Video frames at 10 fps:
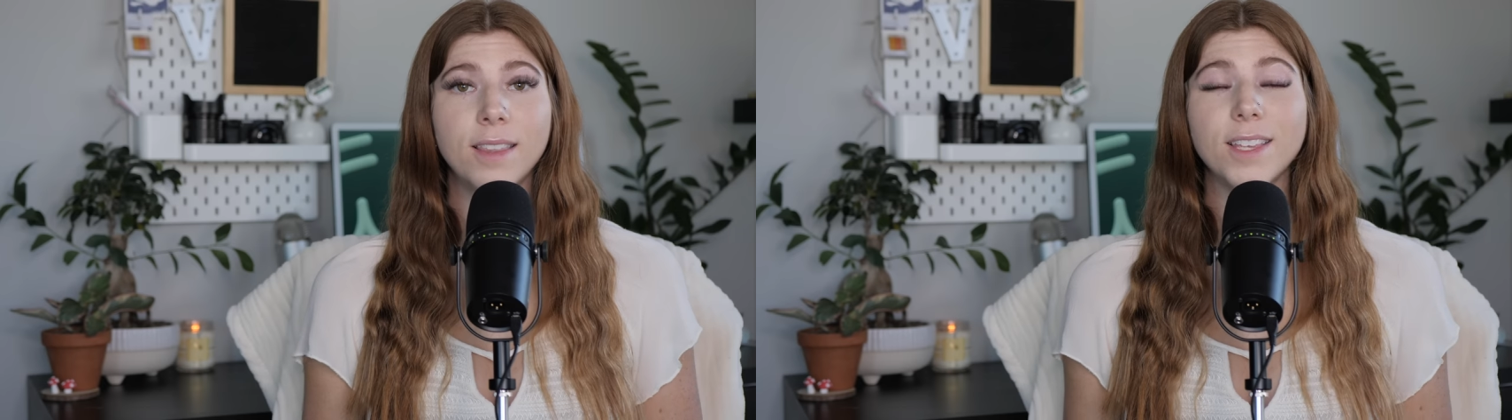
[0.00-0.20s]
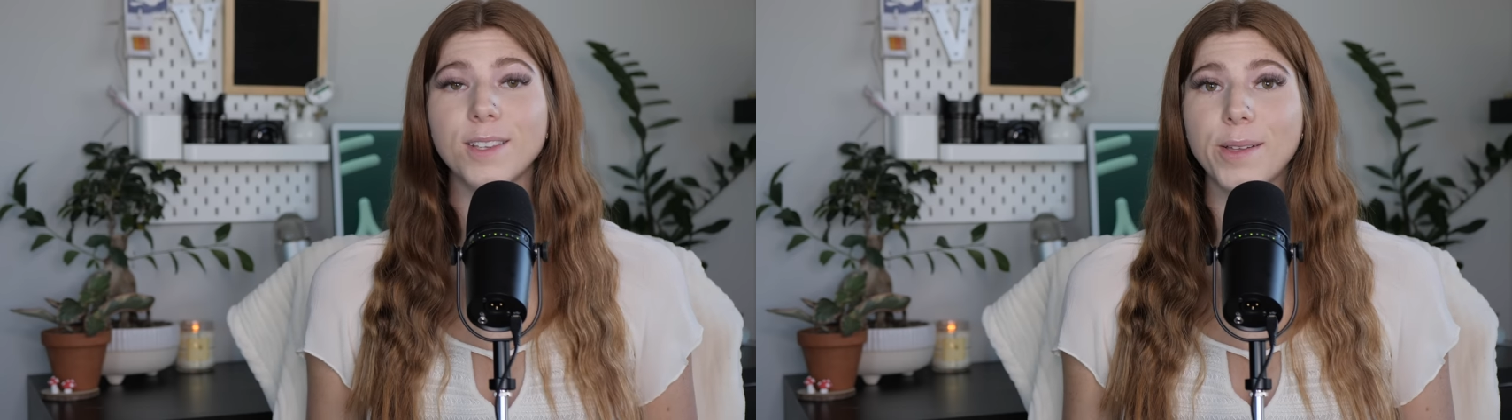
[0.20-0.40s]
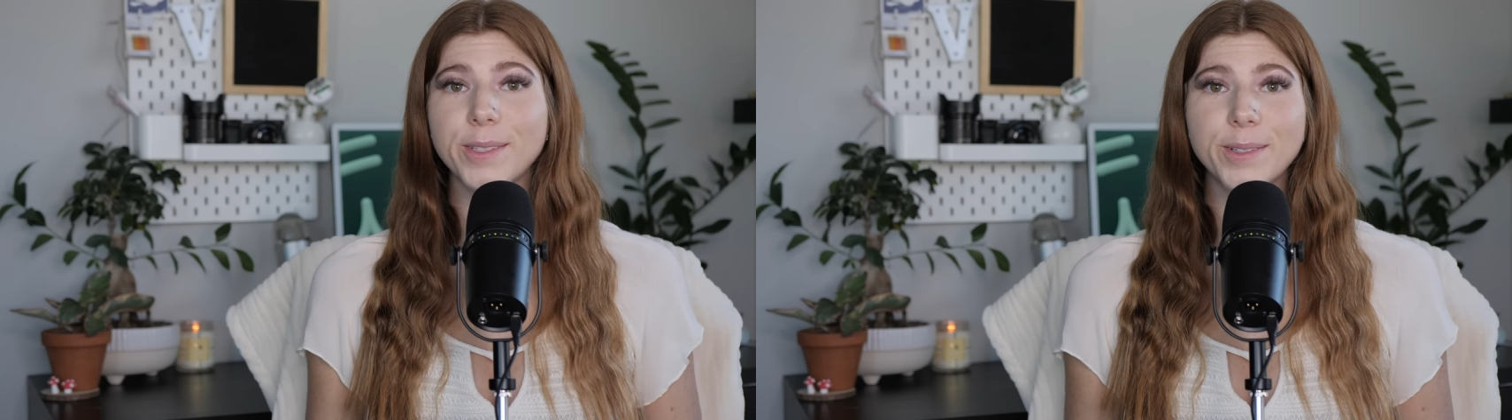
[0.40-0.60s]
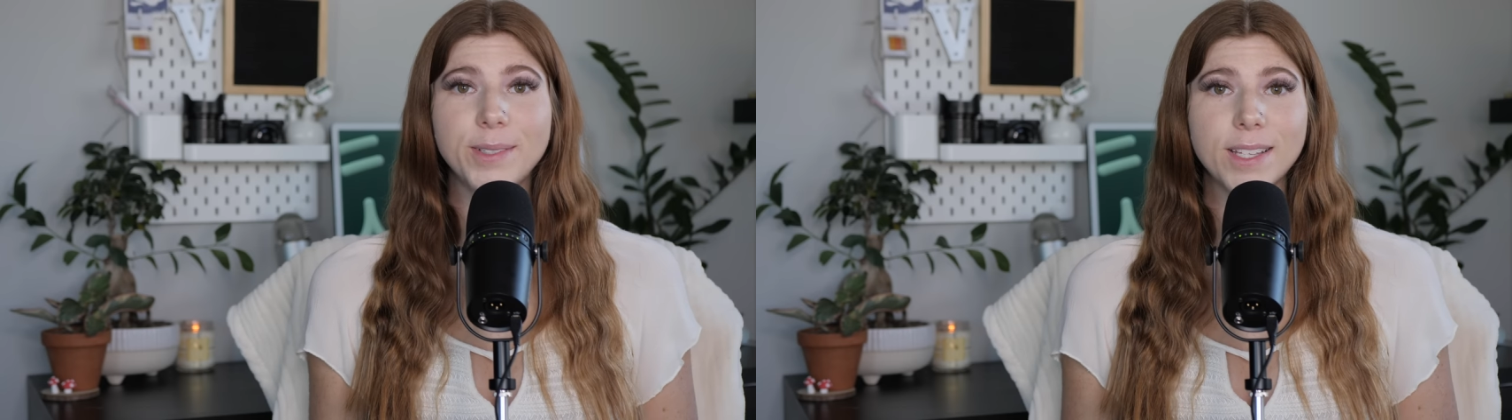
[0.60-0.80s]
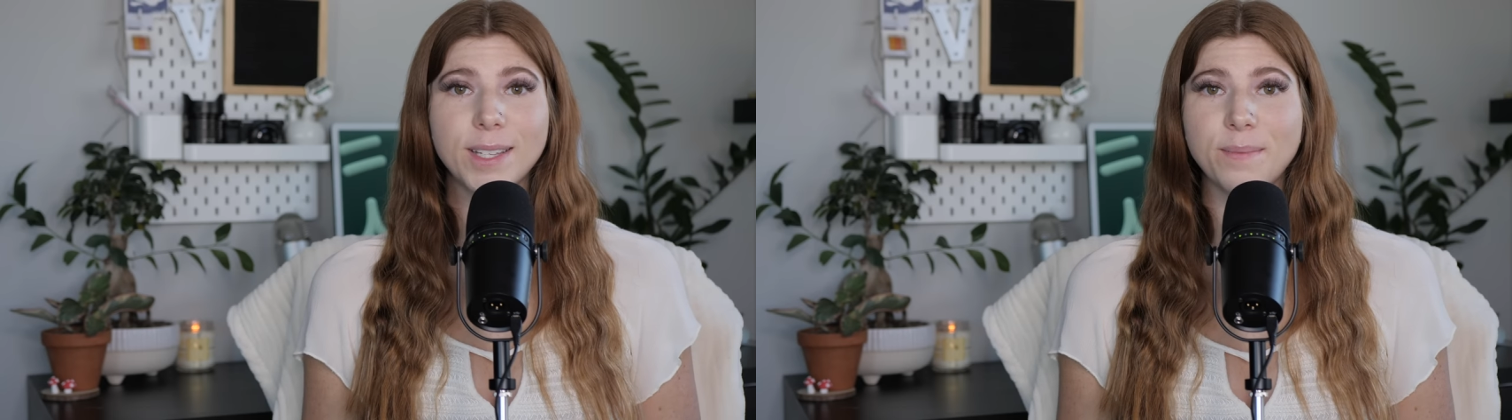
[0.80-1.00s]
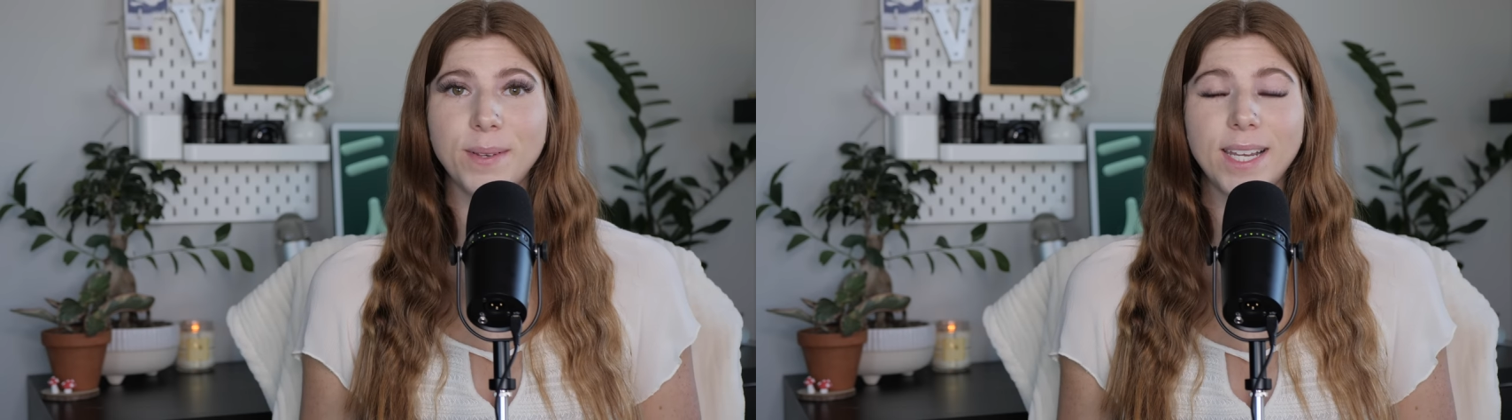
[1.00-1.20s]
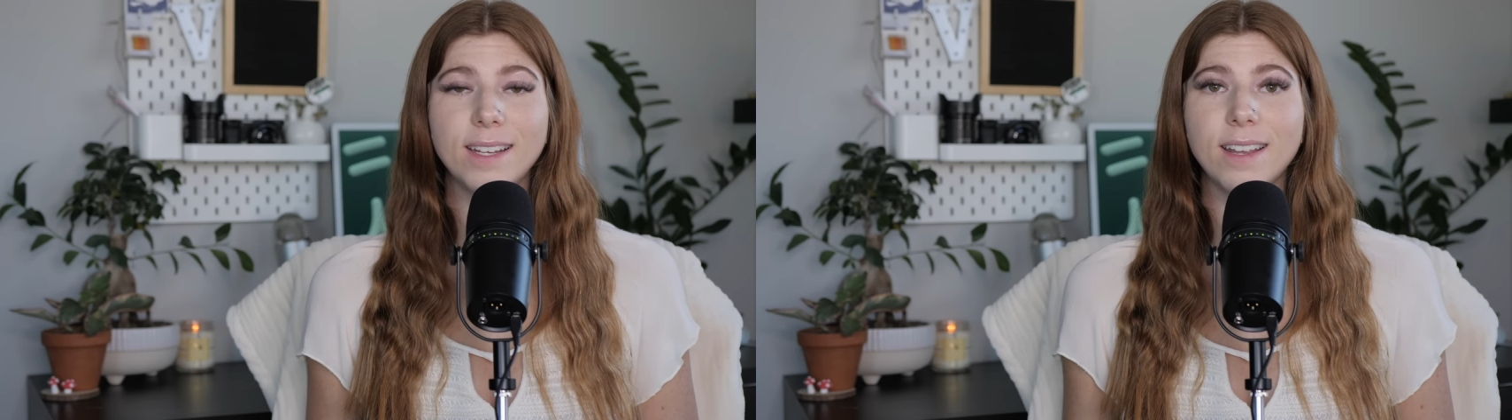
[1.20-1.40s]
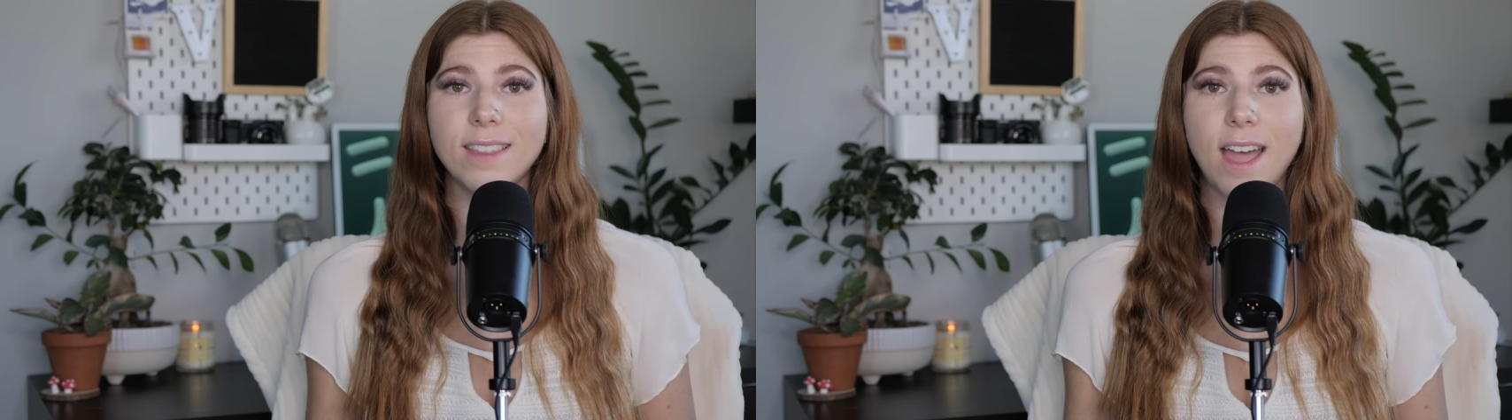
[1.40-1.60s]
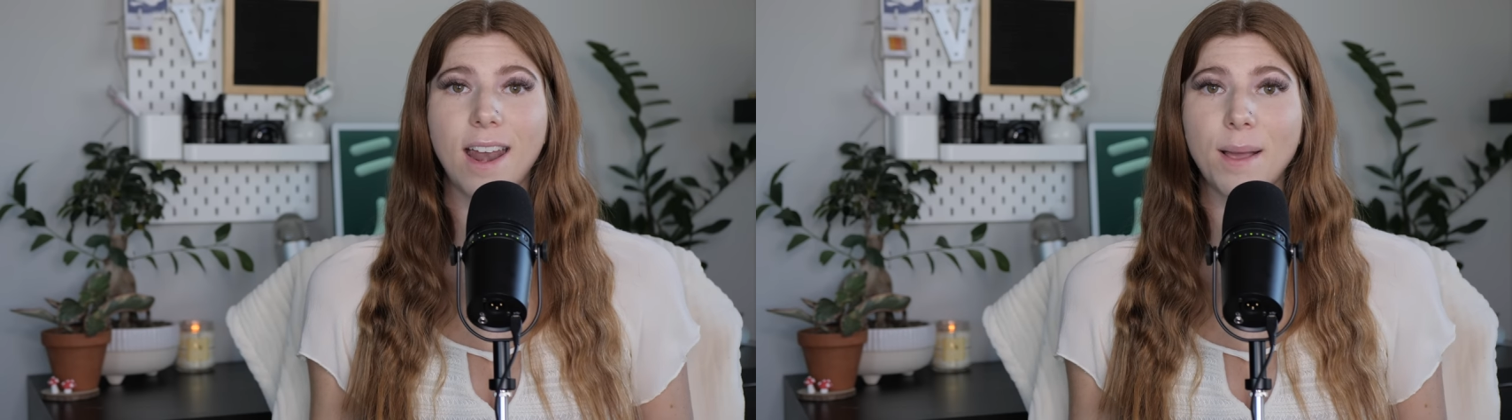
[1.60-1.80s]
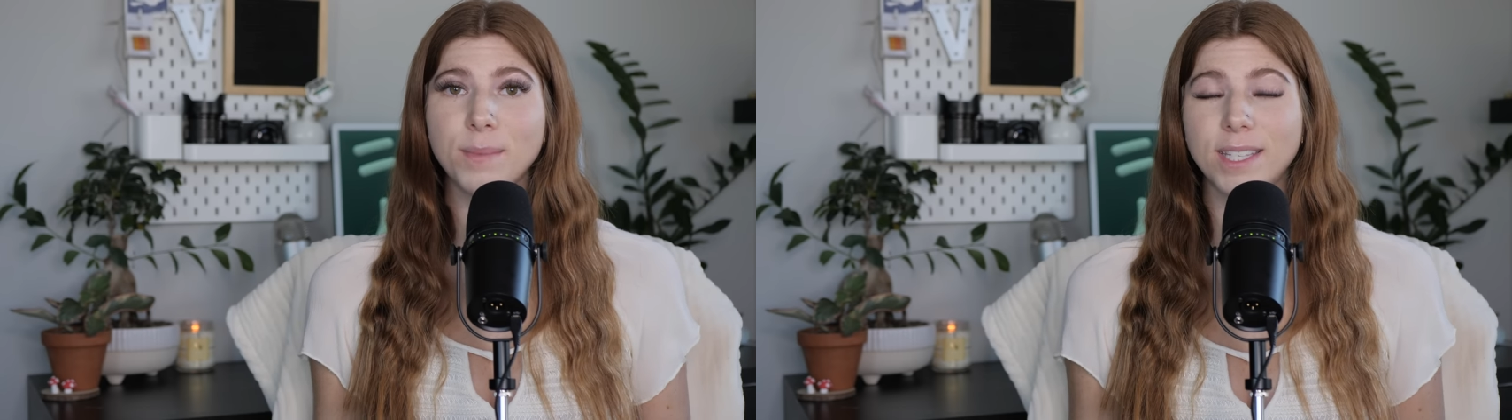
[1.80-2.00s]
This also doesn't mean that
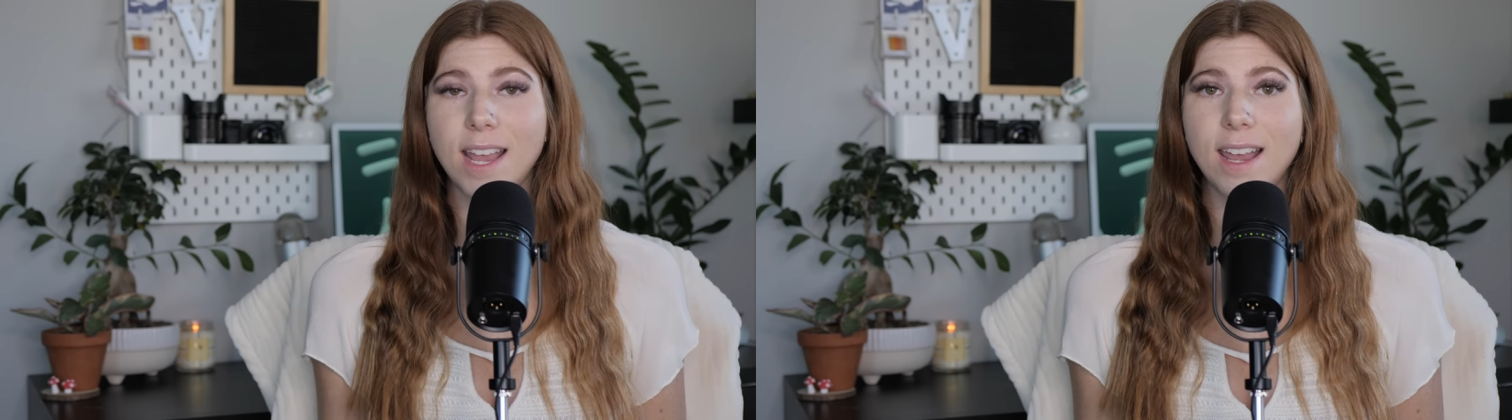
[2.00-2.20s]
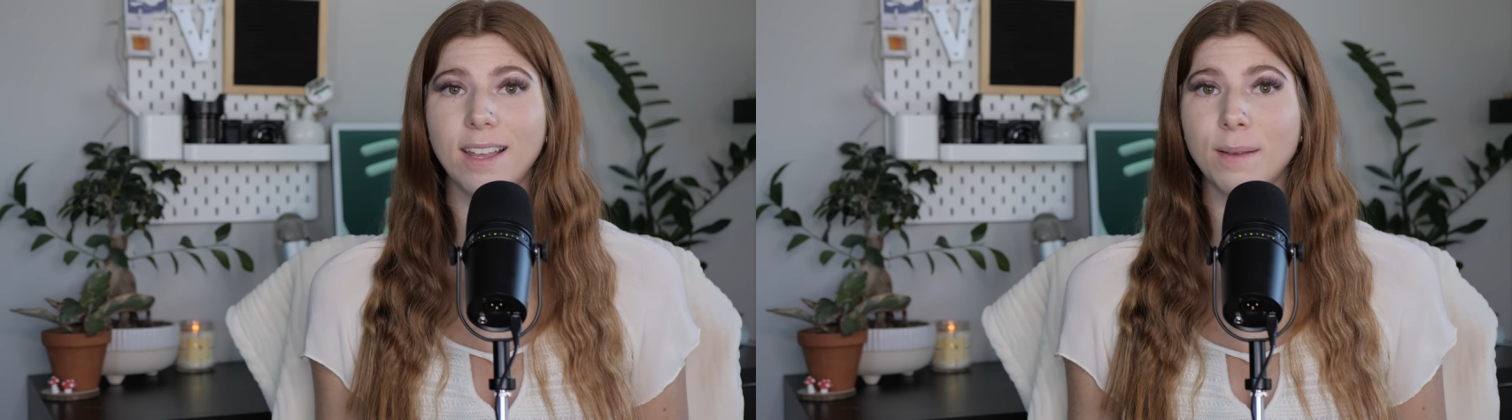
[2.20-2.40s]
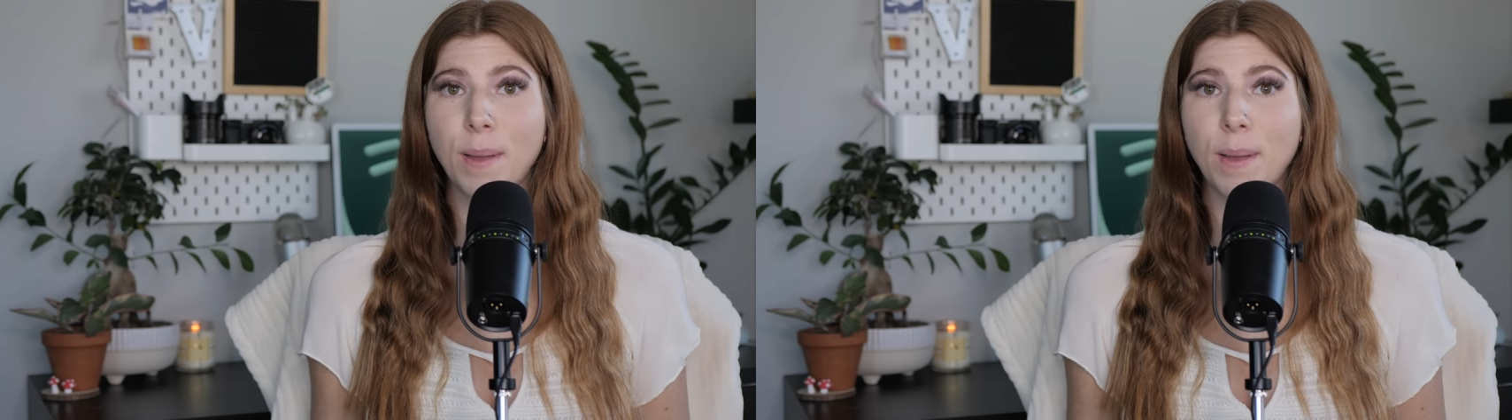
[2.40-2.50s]
I'm saying